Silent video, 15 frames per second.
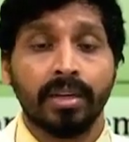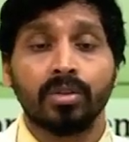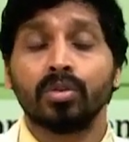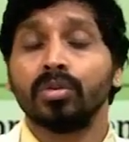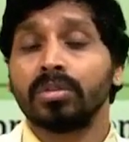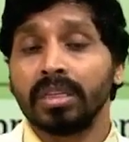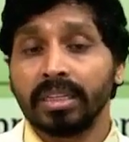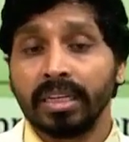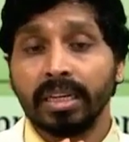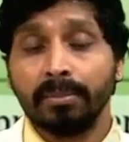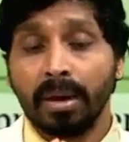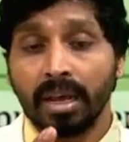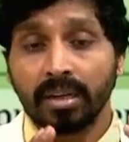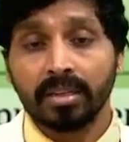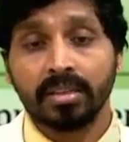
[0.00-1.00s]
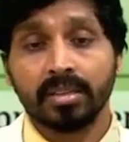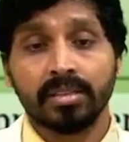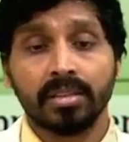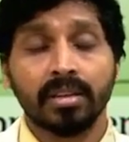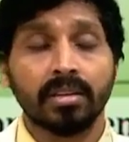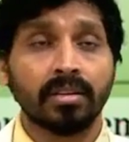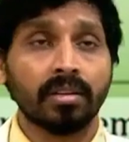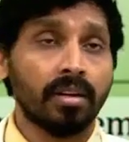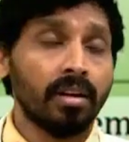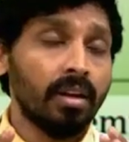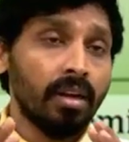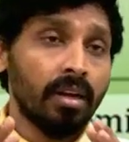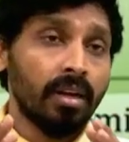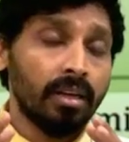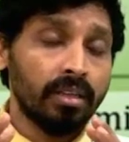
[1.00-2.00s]
So, certain markers are,
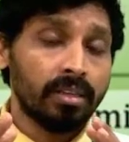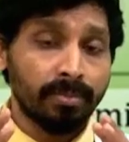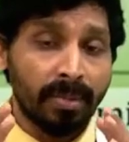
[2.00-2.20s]
it is